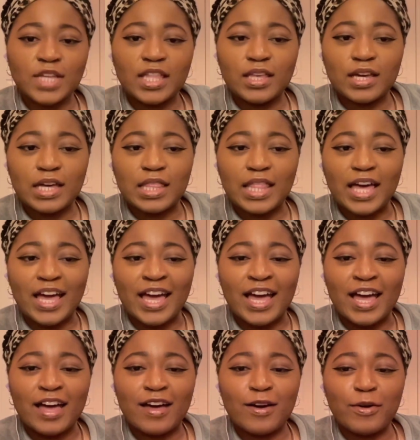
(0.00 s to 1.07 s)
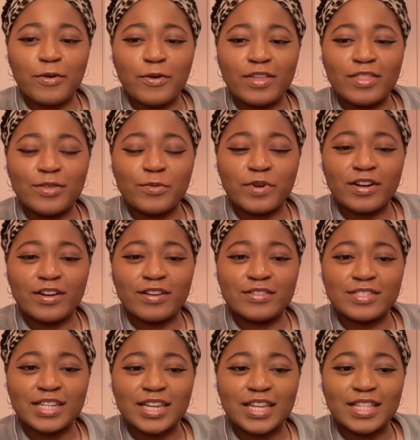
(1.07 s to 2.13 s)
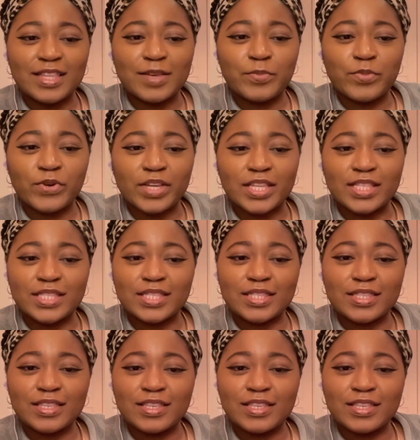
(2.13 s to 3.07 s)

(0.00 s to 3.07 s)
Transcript: look like, how in the world she get them points?